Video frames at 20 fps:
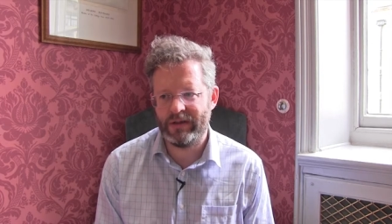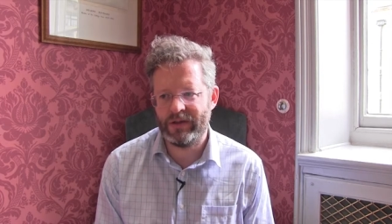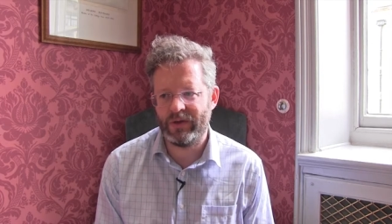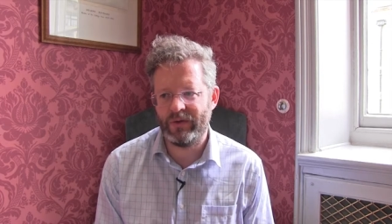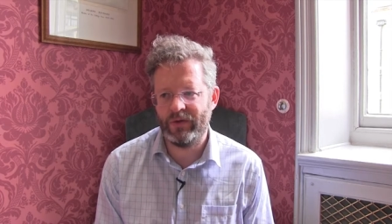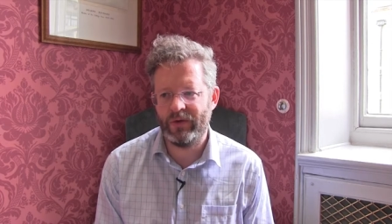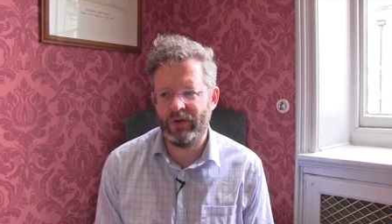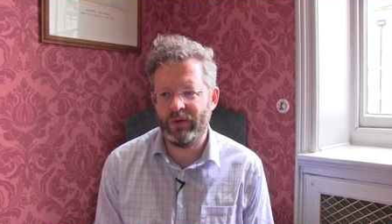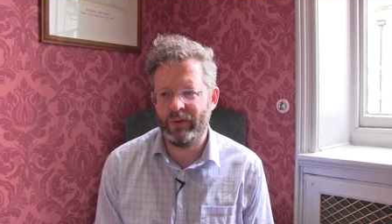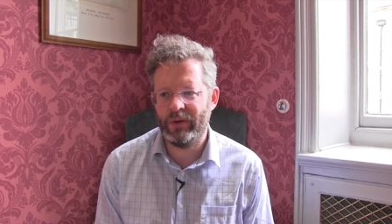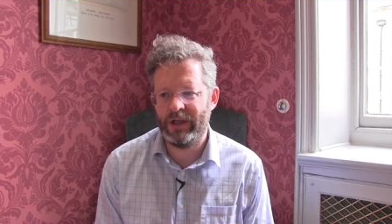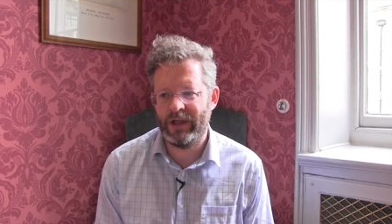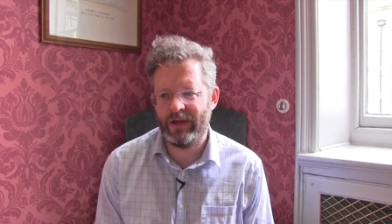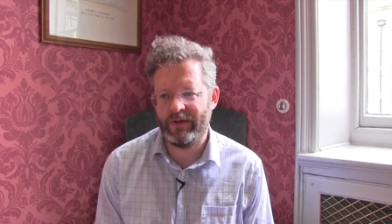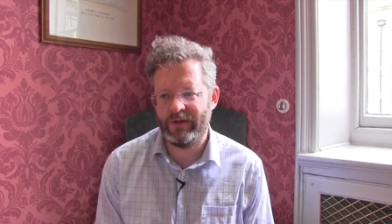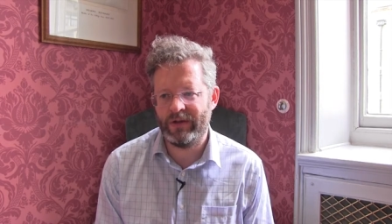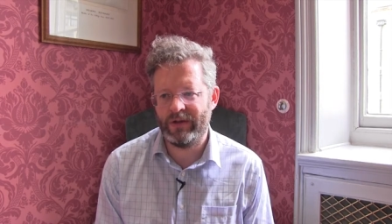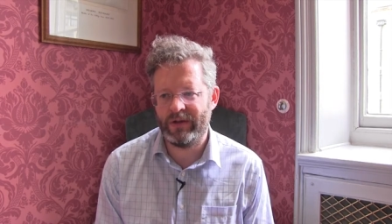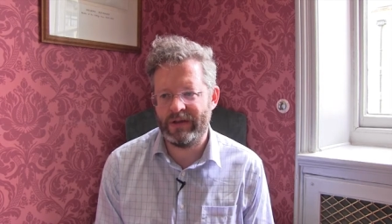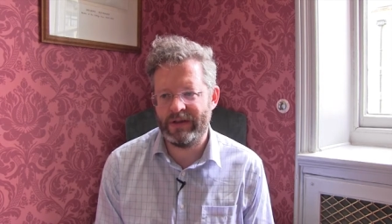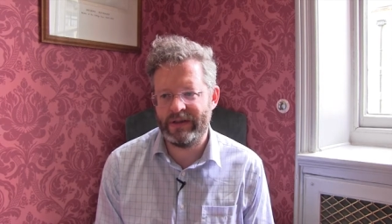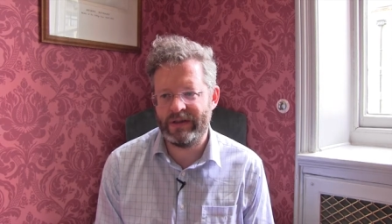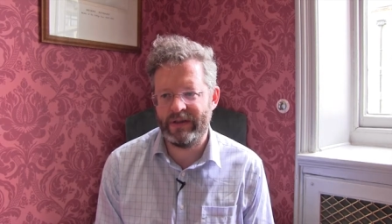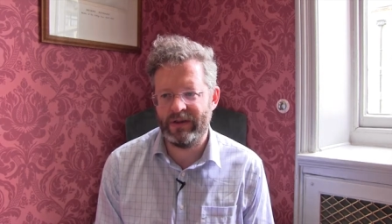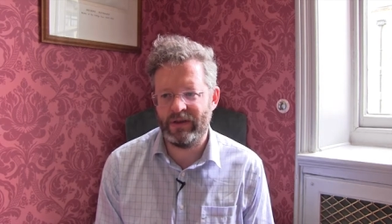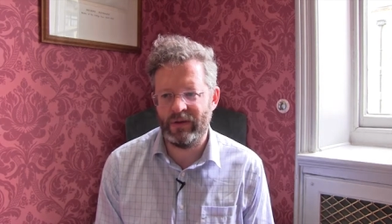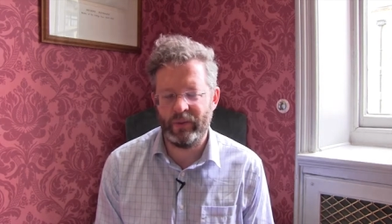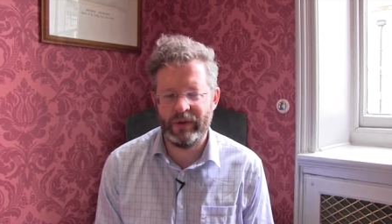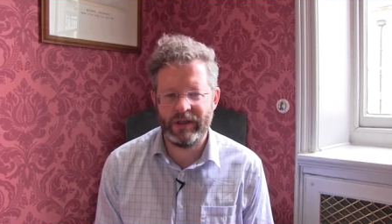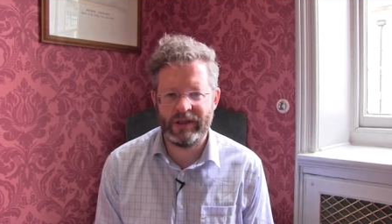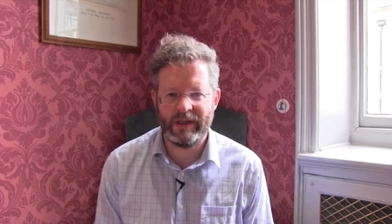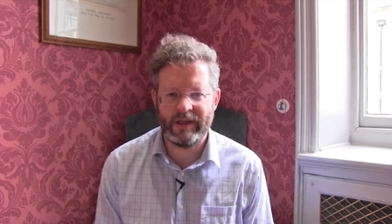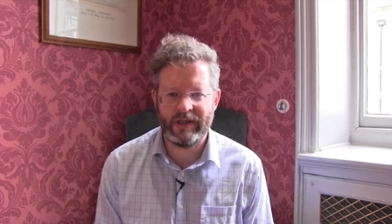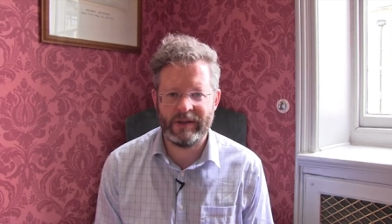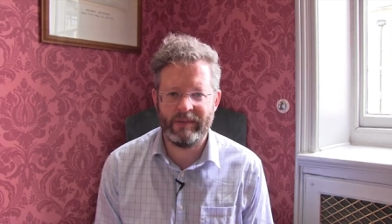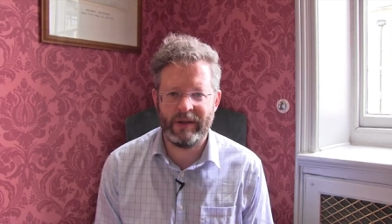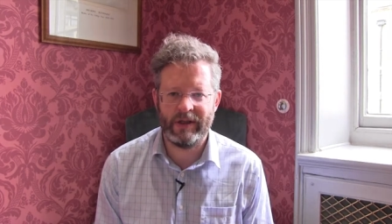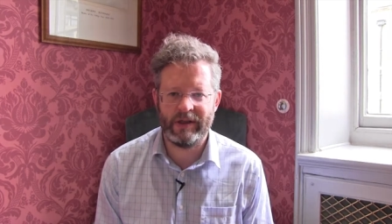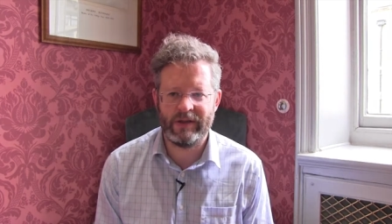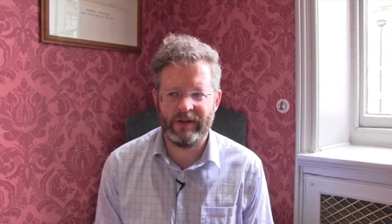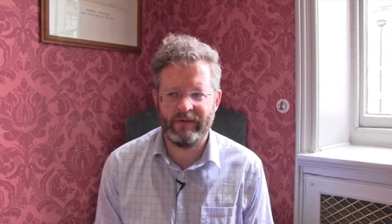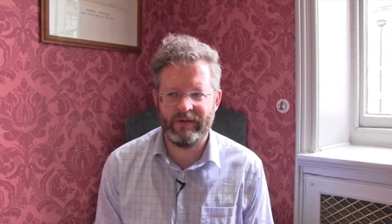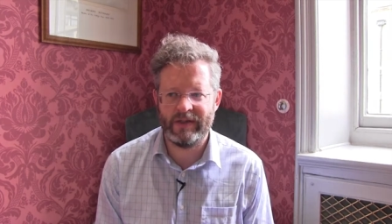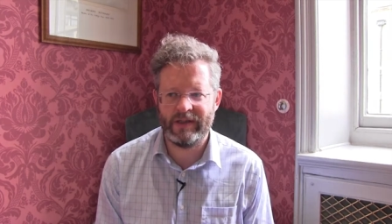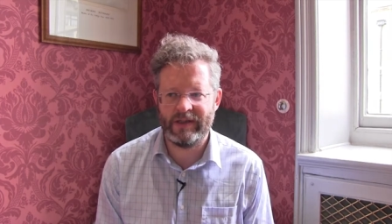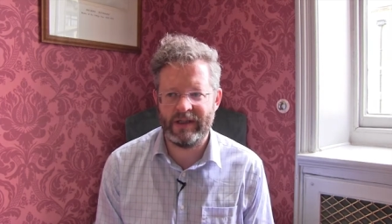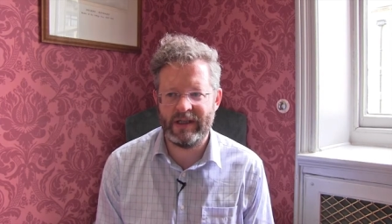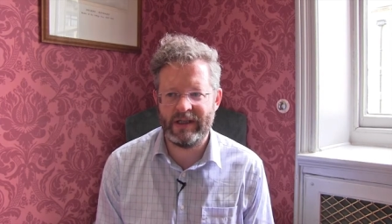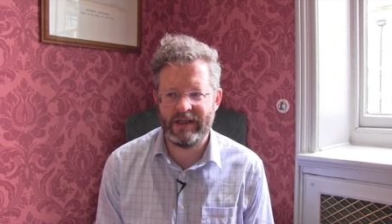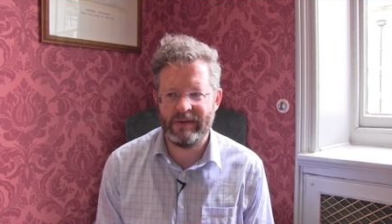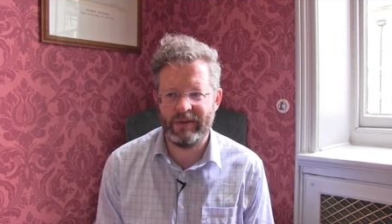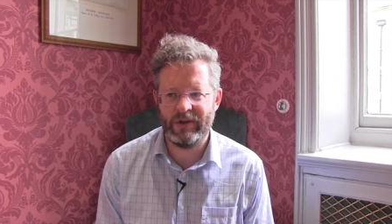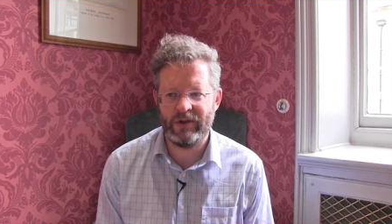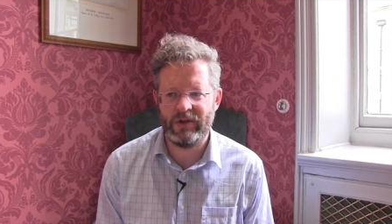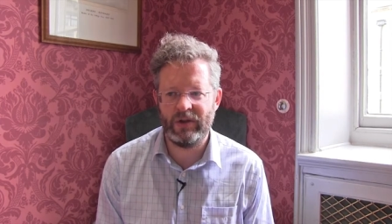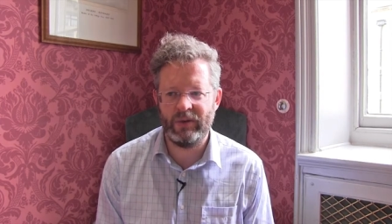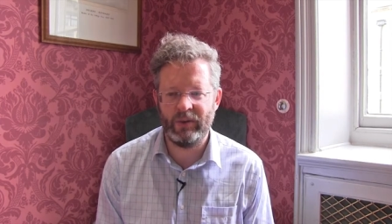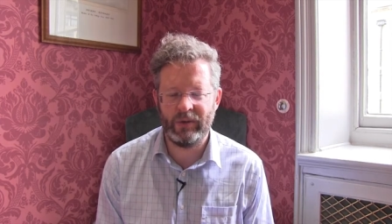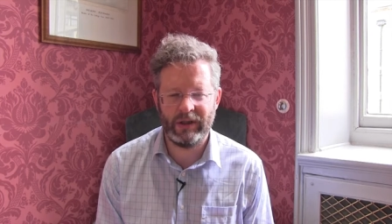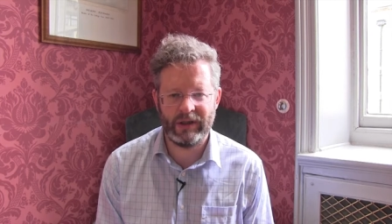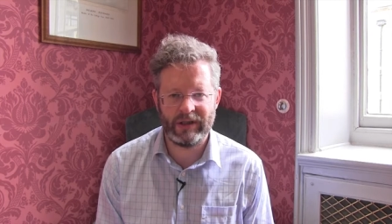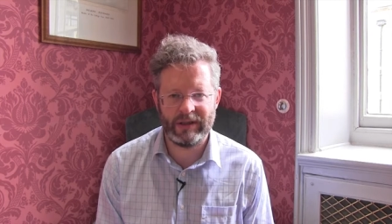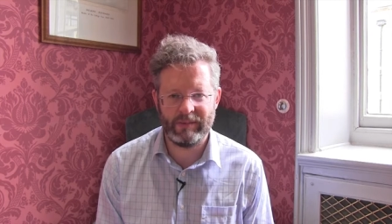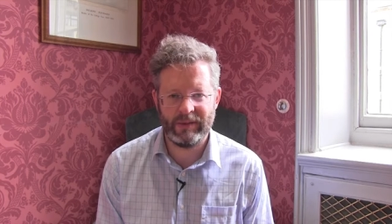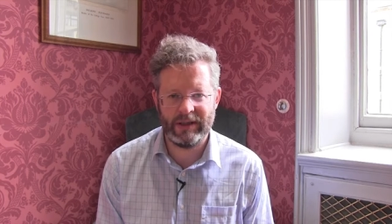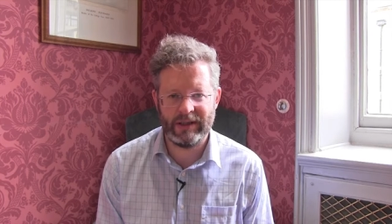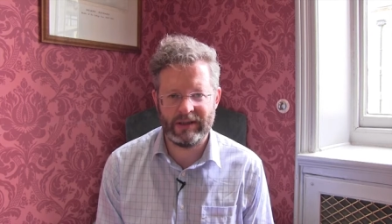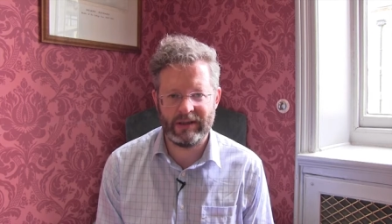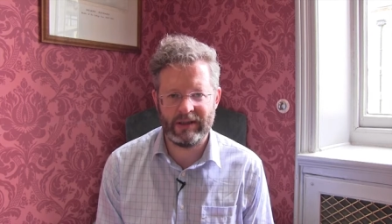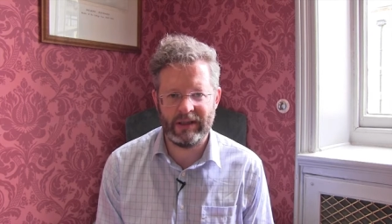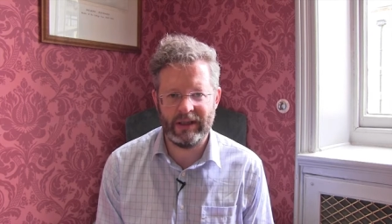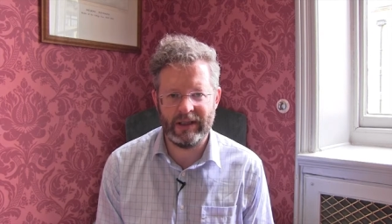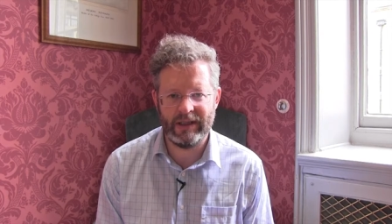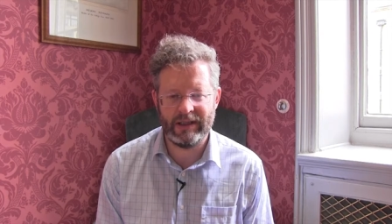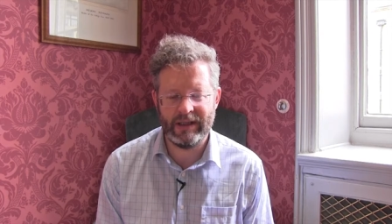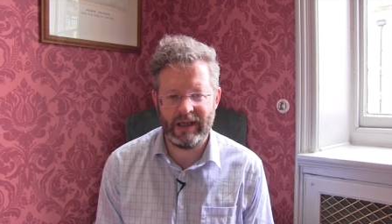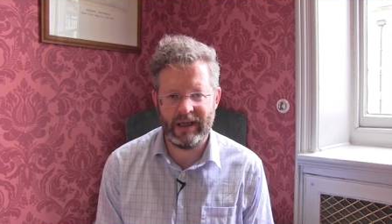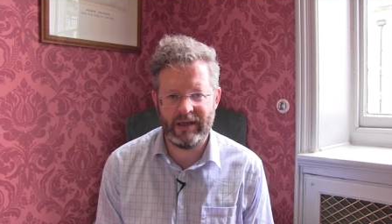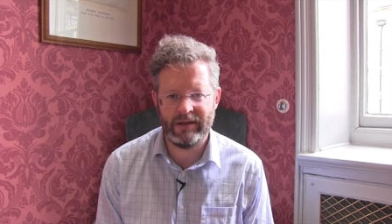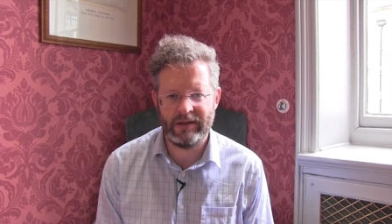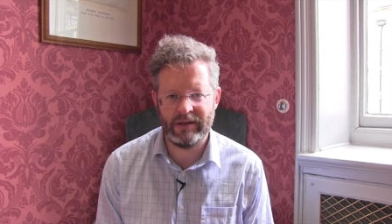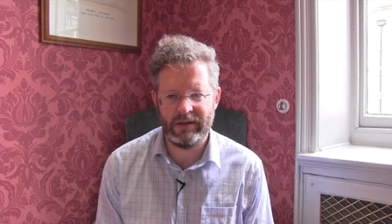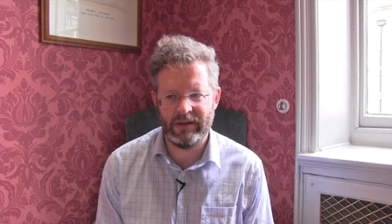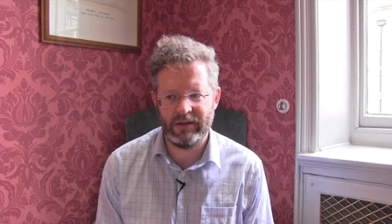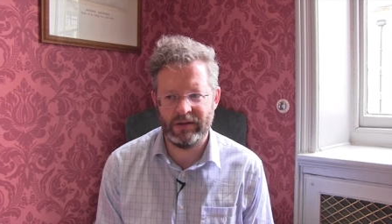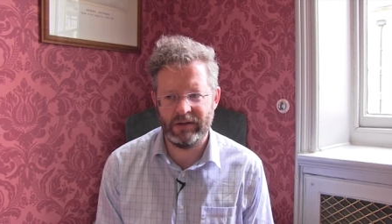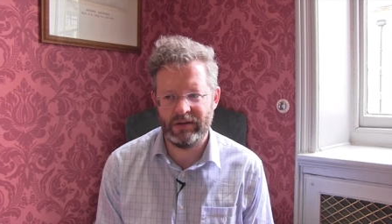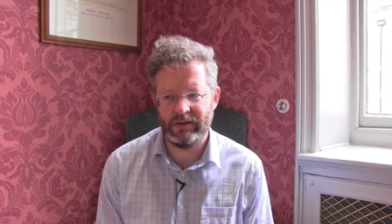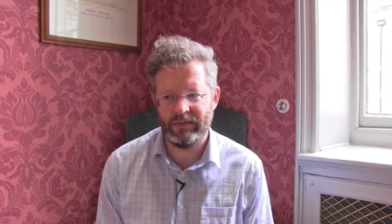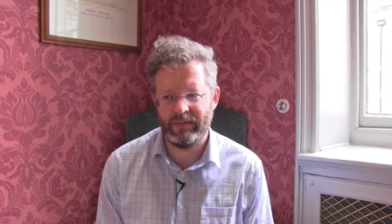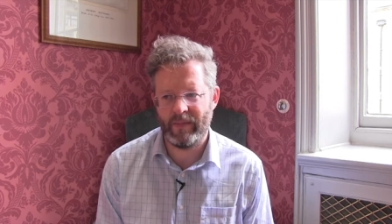and so you will have to consider which aspects of assessment you will explicitly attend to.